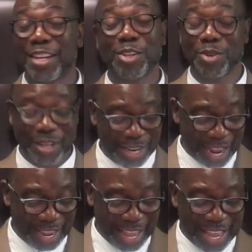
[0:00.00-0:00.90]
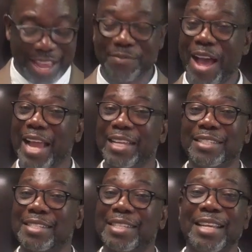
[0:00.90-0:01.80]
to you today, if I can
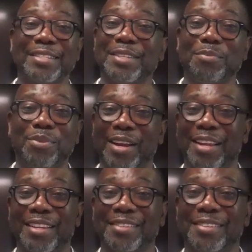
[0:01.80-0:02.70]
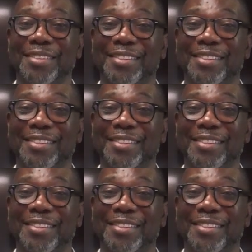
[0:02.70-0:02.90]
just get to the praise.